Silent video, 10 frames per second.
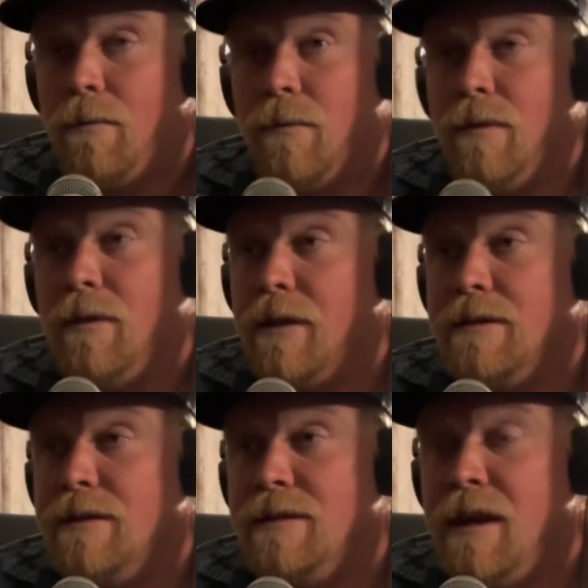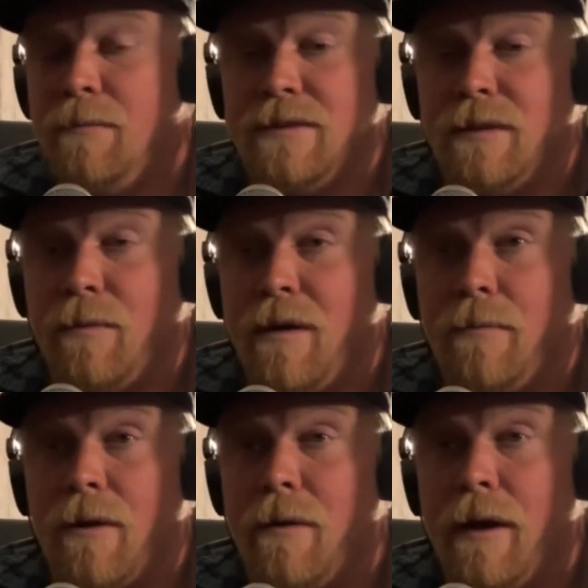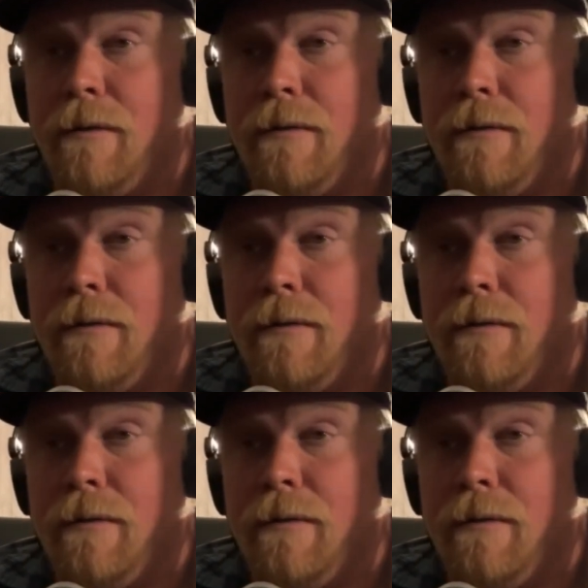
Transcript: Well, look, it's the same as the wine bar, right?